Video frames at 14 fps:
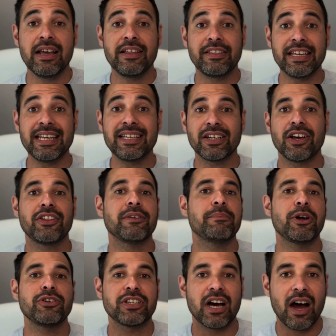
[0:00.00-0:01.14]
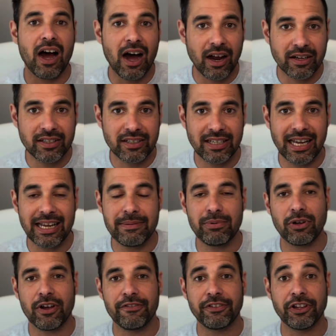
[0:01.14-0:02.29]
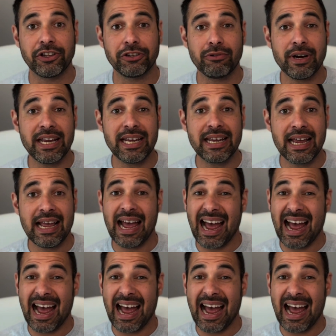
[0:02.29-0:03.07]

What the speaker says: These are the most unstable of the three,